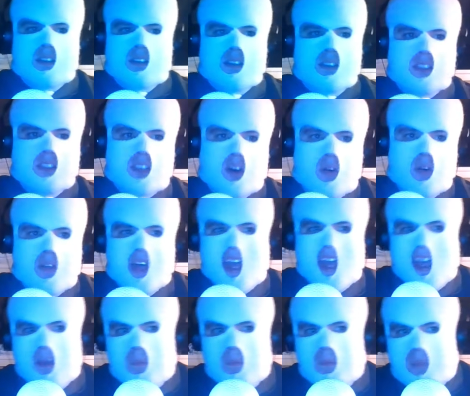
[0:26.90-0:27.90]
So the
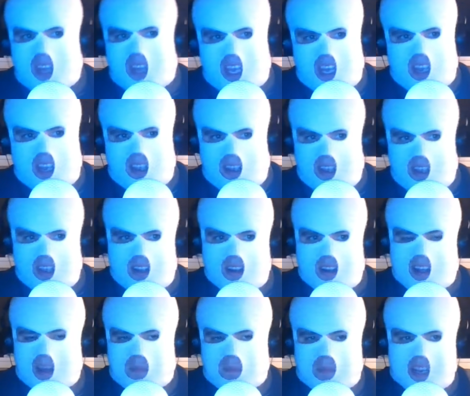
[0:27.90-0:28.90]
MB in
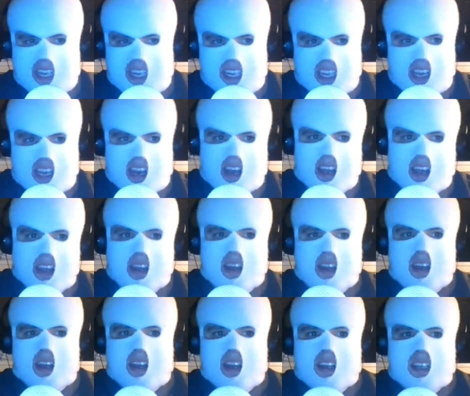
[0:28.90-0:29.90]
MBTI
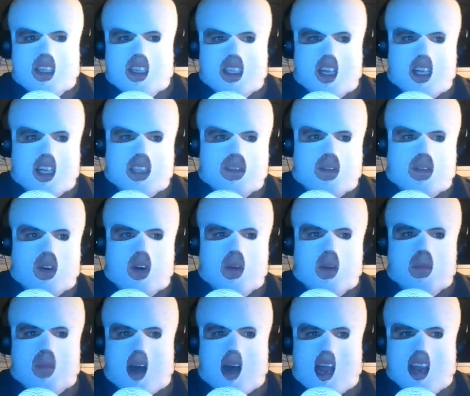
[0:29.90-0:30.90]
stands for
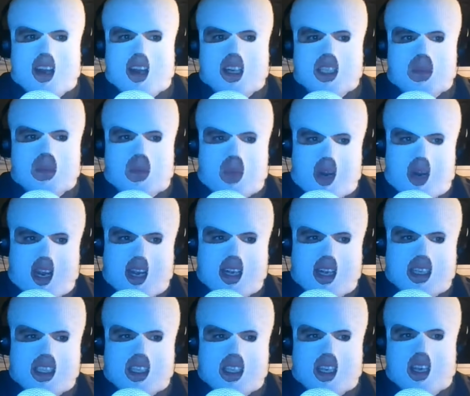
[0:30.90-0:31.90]

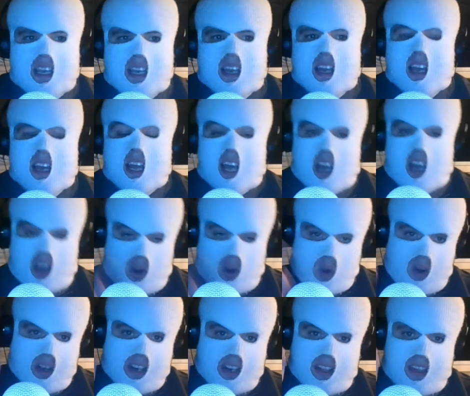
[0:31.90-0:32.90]
Myers-Briggs.
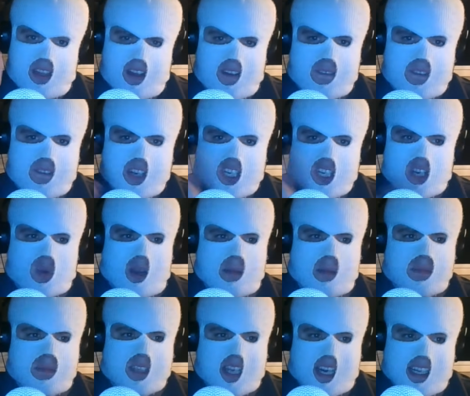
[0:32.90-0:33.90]
According to their official
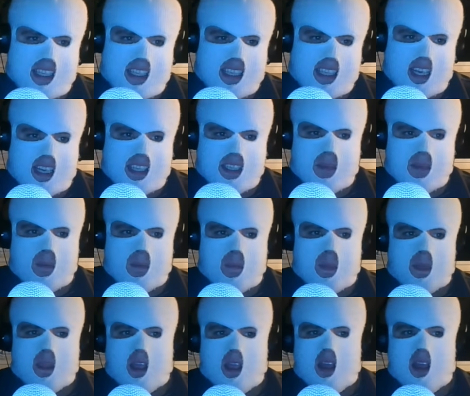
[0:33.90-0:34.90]
website, it says,
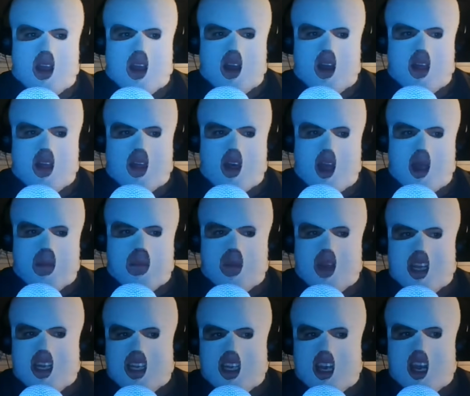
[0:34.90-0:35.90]
the
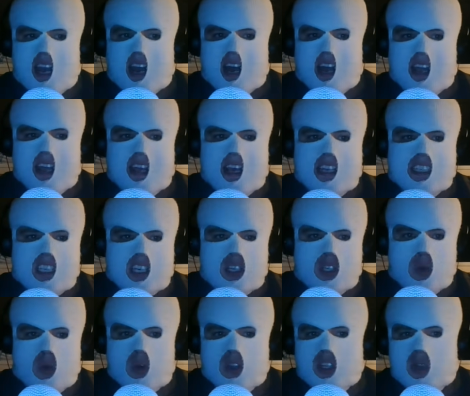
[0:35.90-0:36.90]
MBTI is a
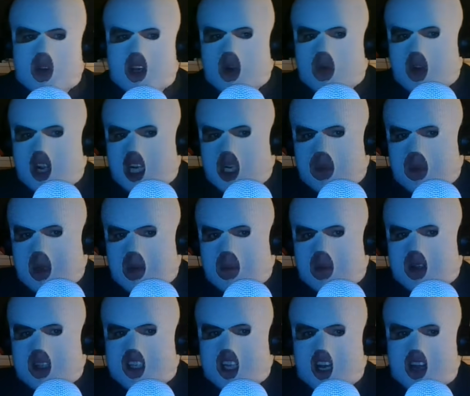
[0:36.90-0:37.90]
tool to enrich
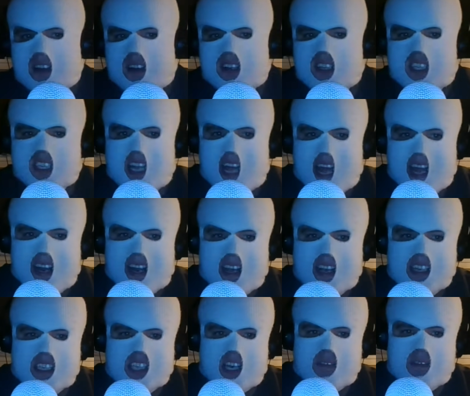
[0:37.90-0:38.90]
people's
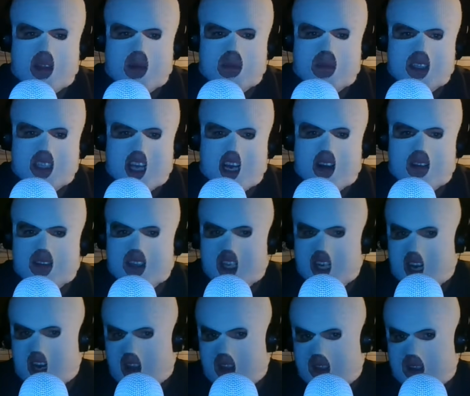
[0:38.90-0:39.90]
understandings of themselves and
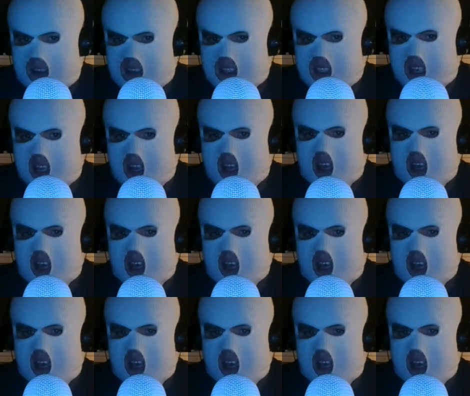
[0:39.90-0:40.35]
others.